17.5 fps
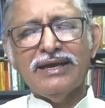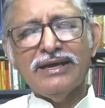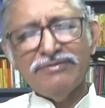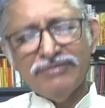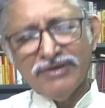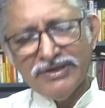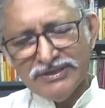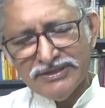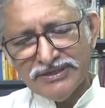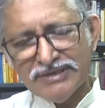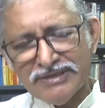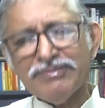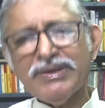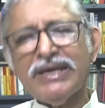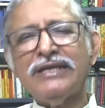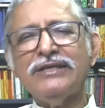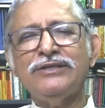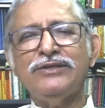I want to
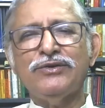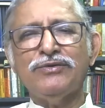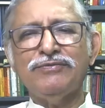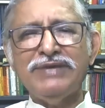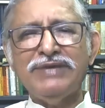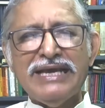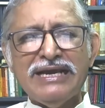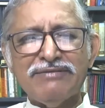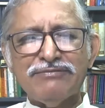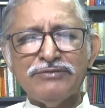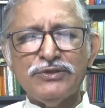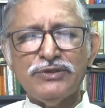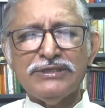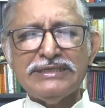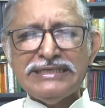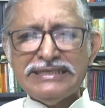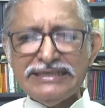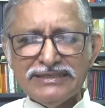remind you we have
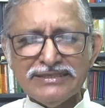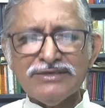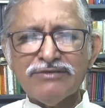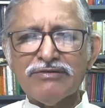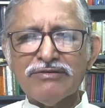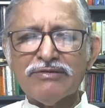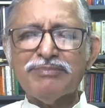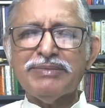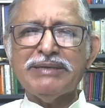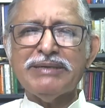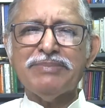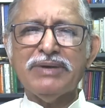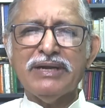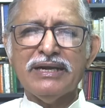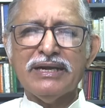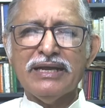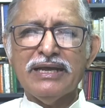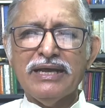to teach our
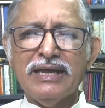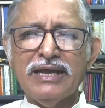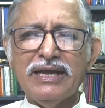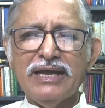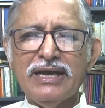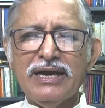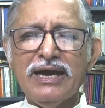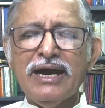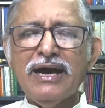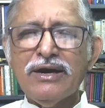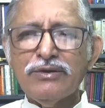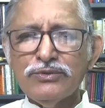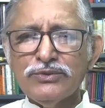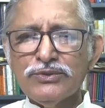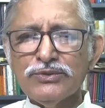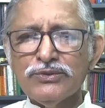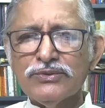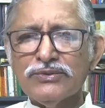people
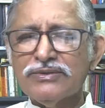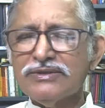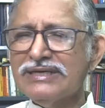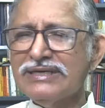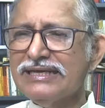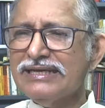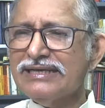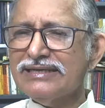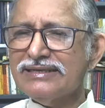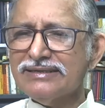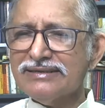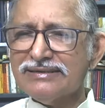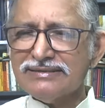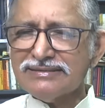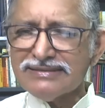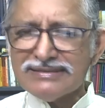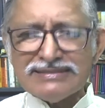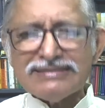how to
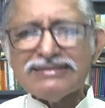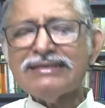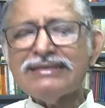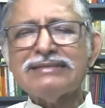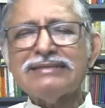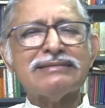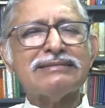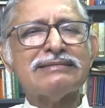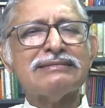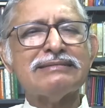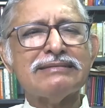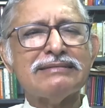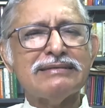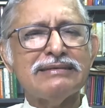resist